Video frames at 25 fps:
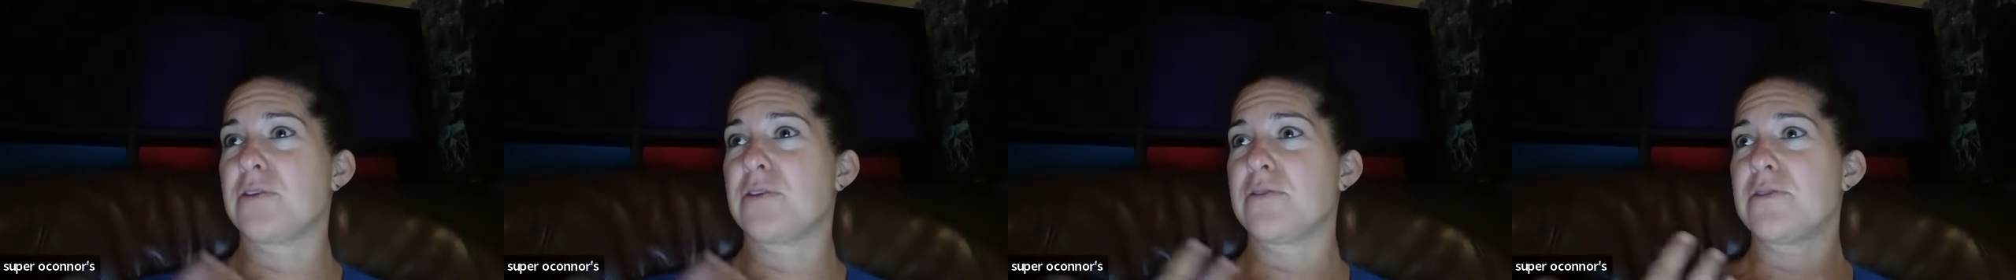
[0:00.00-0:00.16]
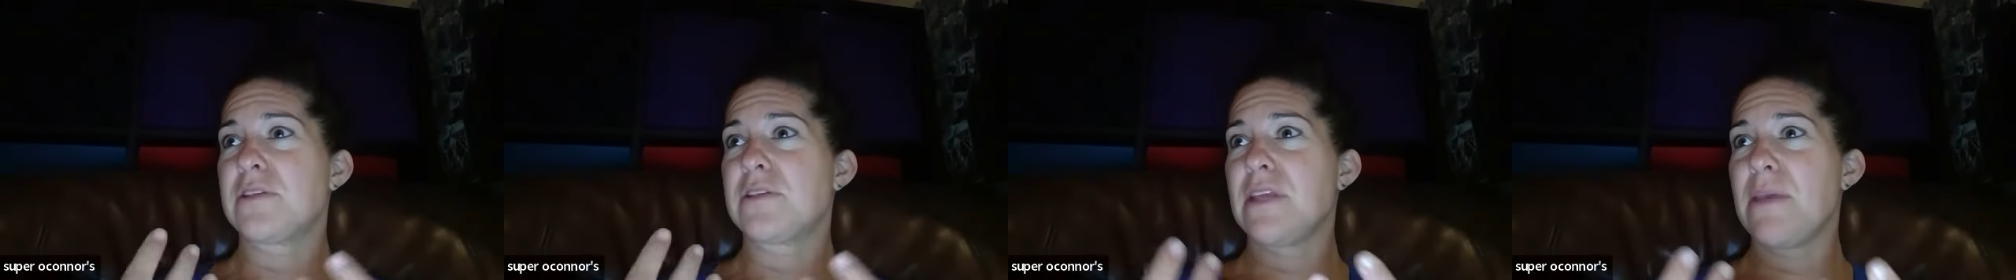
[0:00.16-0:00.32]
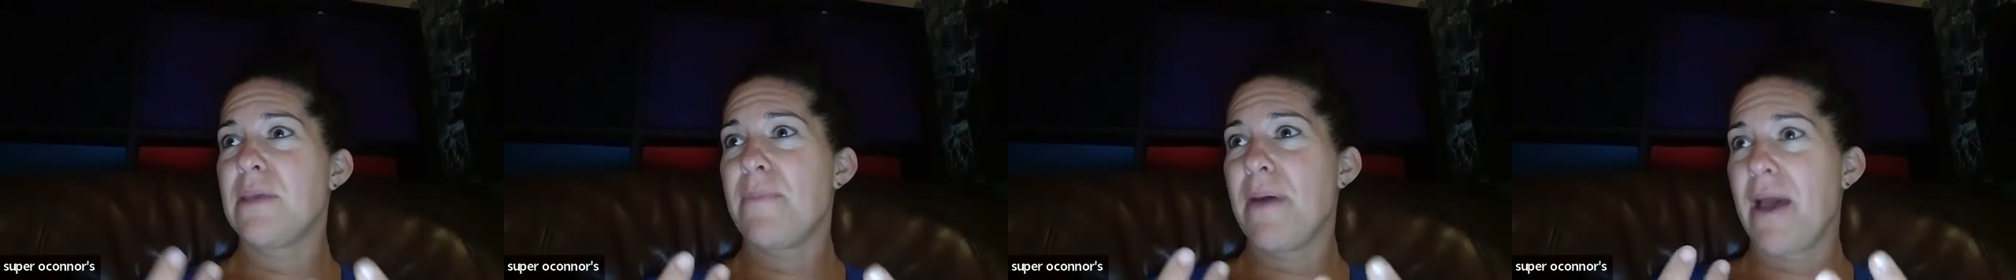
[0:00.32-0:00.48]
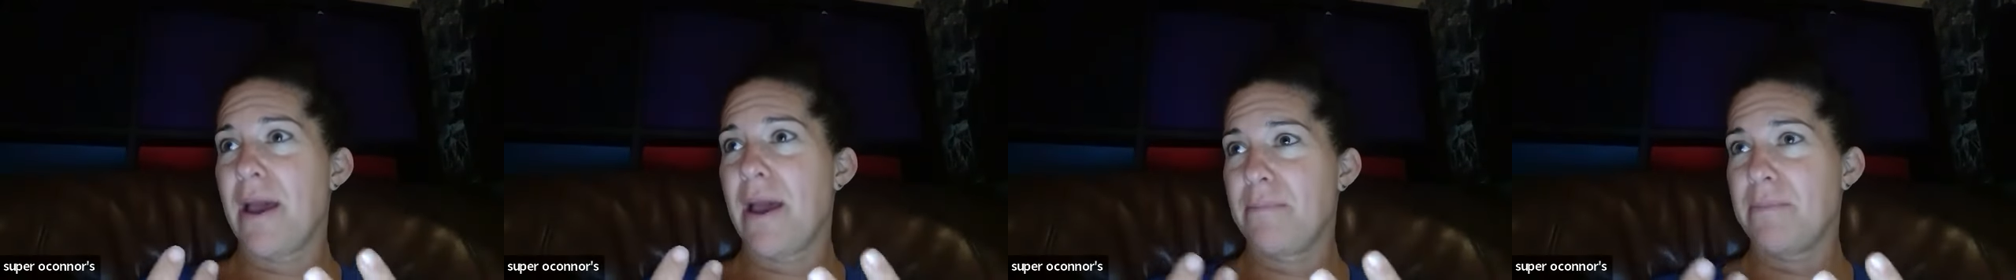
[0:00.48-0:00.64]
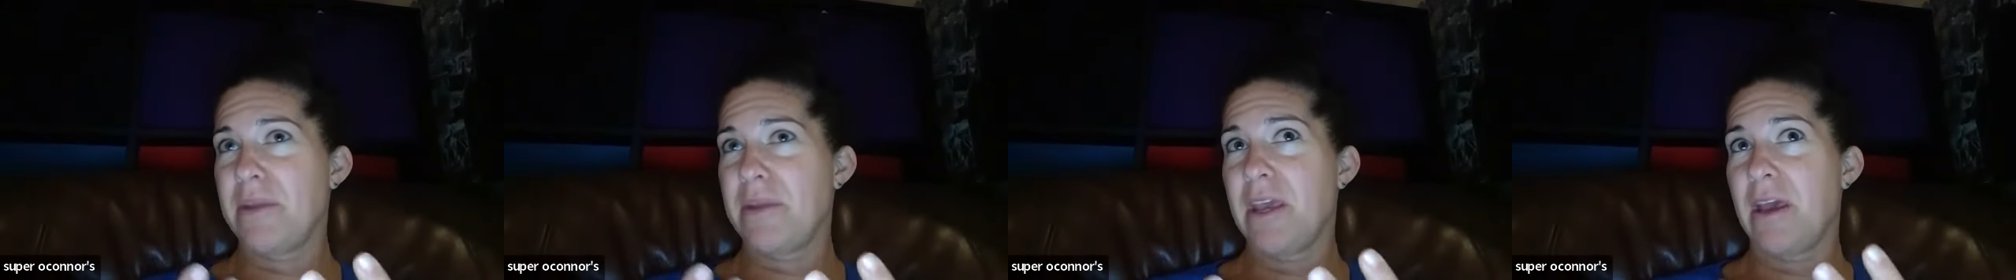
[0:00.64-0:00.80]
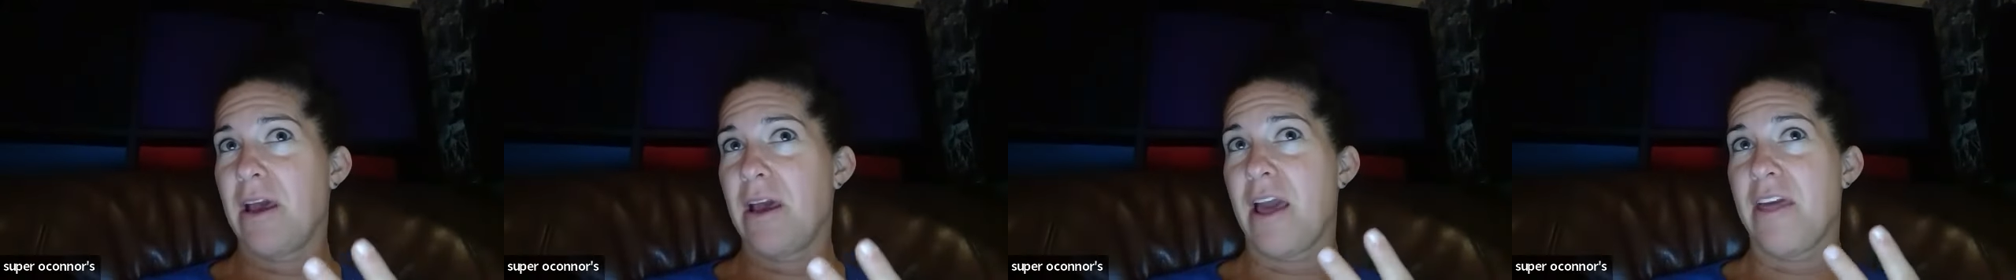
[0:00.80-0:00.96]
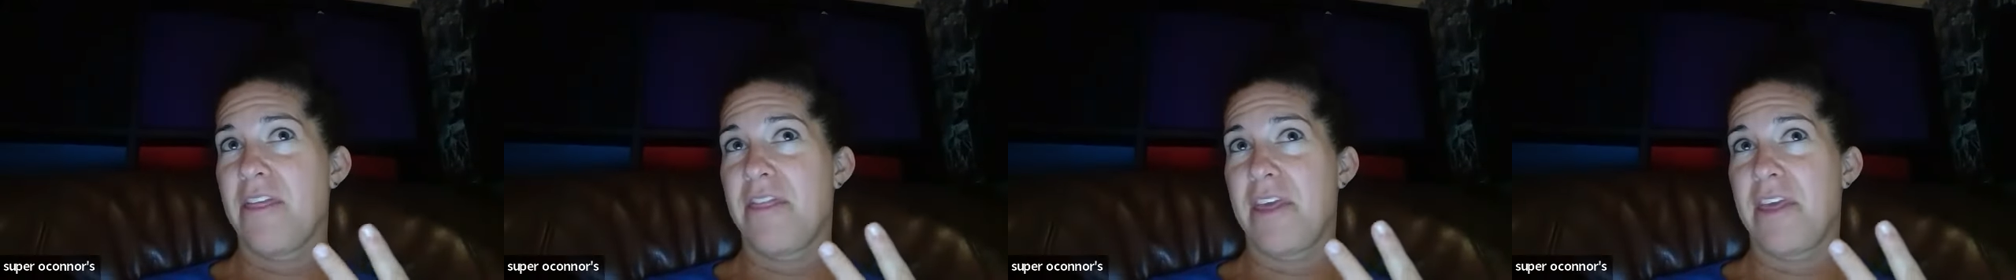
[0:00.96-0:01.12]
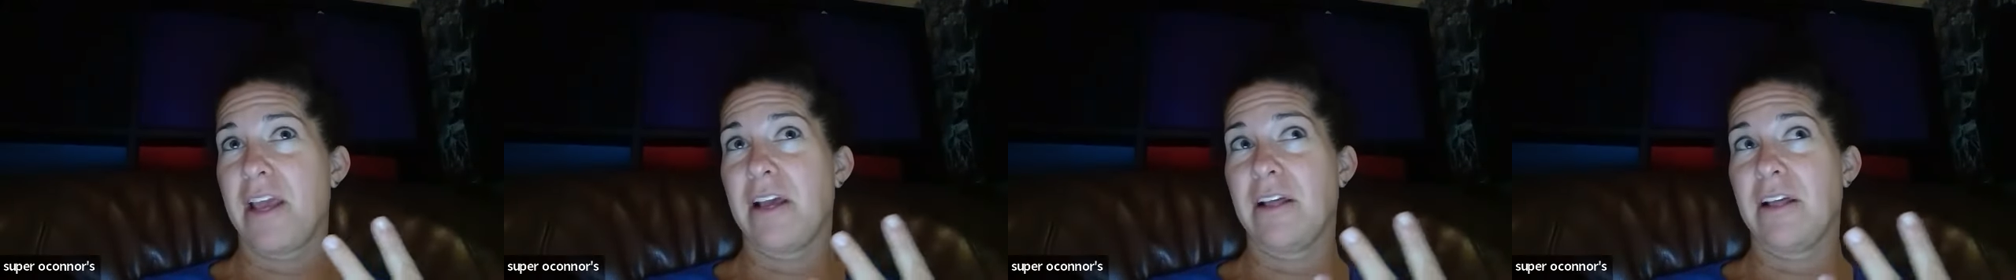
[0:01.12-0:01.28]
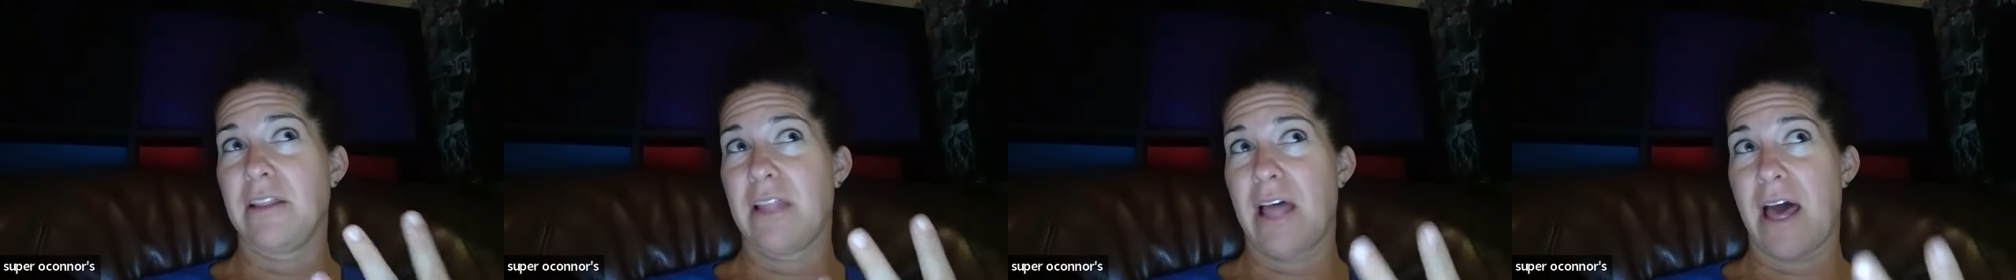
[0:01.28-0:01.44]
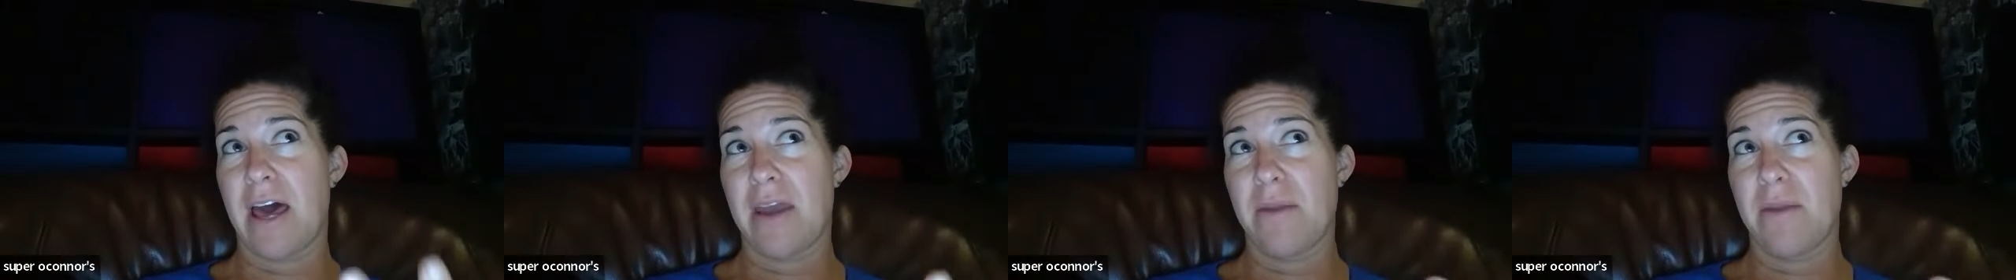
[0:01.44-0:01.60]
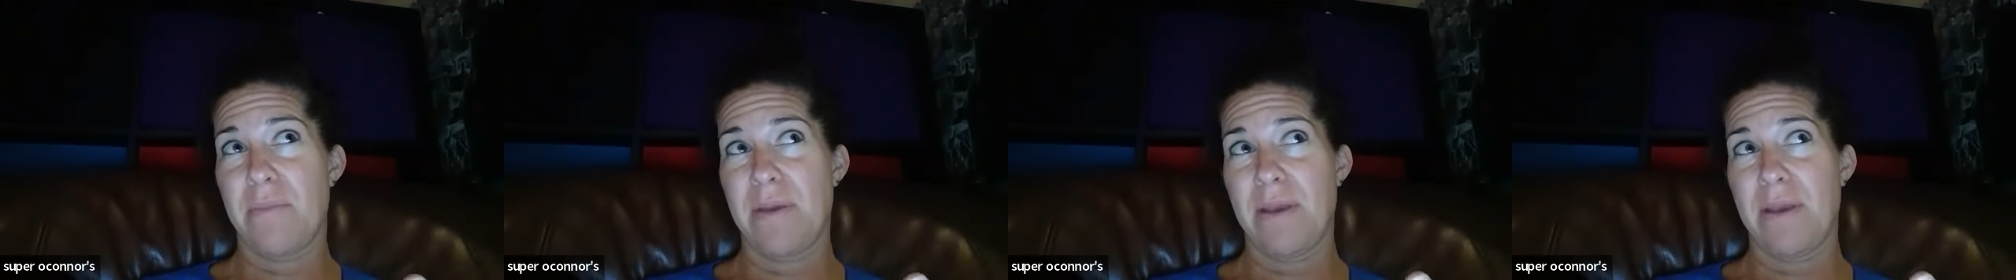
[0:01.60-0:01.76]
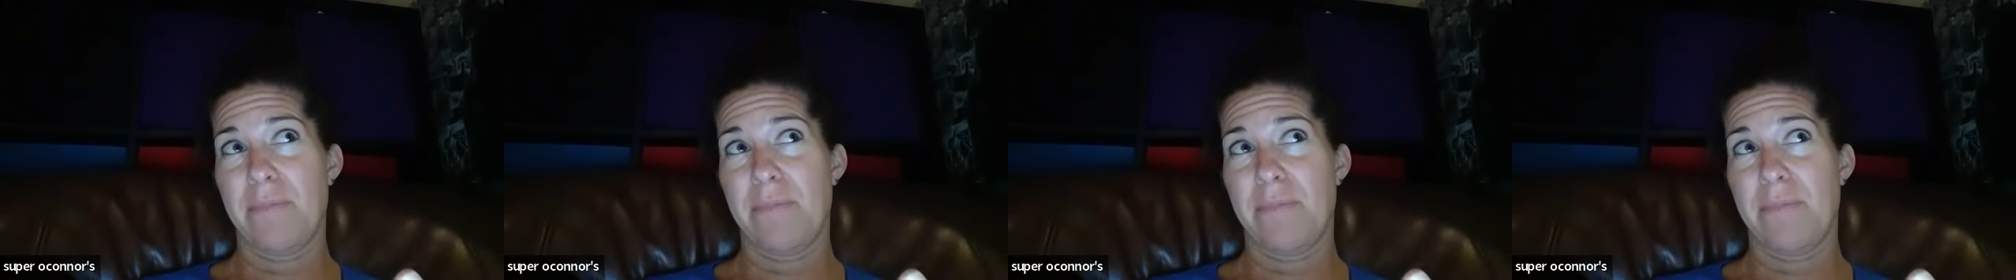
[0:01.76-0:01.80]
So, sleep apnea, I think a lot of